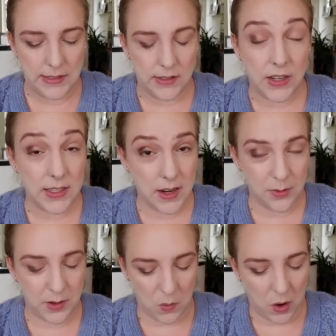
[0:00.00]
So that's
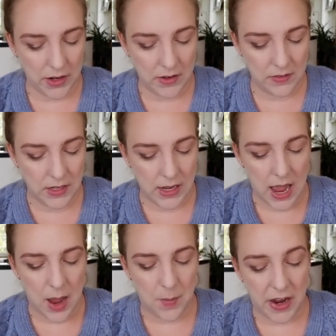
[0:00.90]
definitely one.
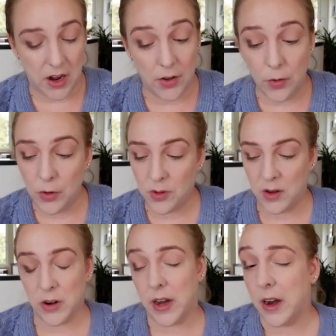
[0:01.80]
And my other
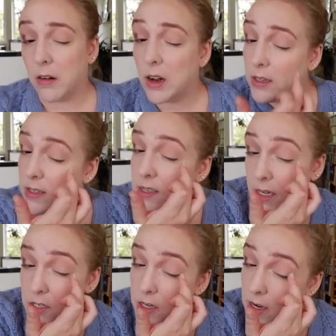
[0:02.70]
favorite era is
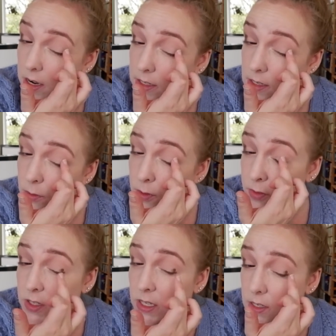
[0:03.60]
actually the
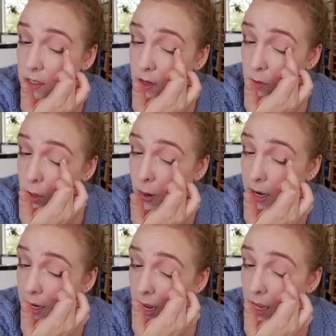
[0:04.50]
1950s, even though
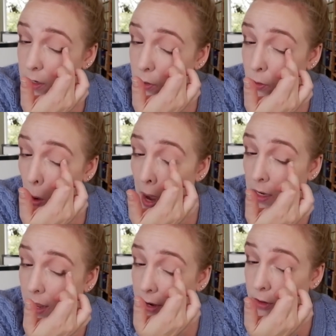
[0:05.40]
I can do
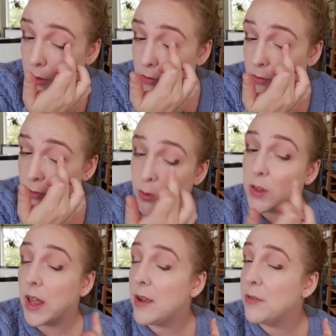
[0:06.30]
eyeliner for
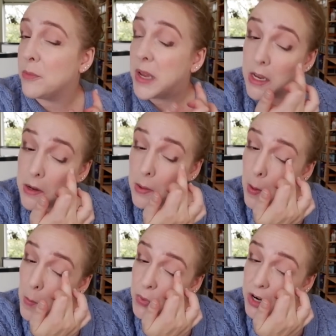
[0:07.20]
the life of me,
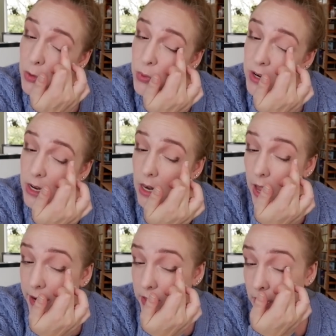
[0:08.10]
but I really
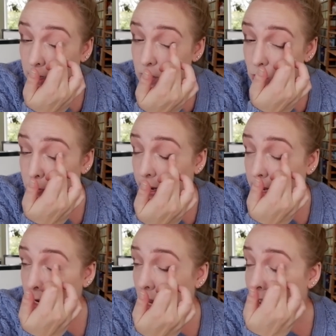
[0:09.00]
like that sort of
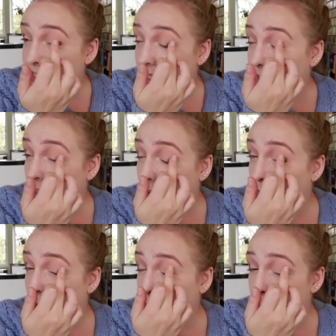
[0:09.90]
like classic,
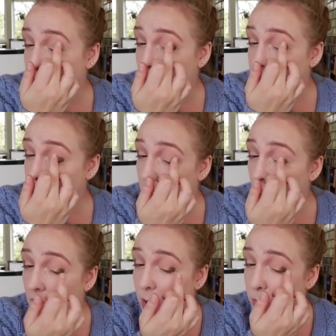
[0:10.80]
like very basic
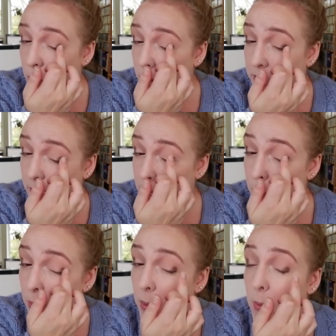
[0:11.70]
eye with a red
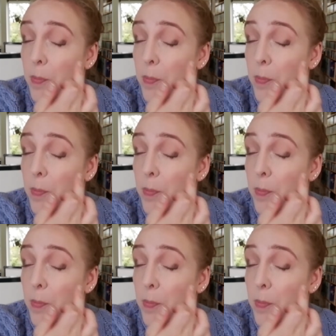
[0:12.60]
lip.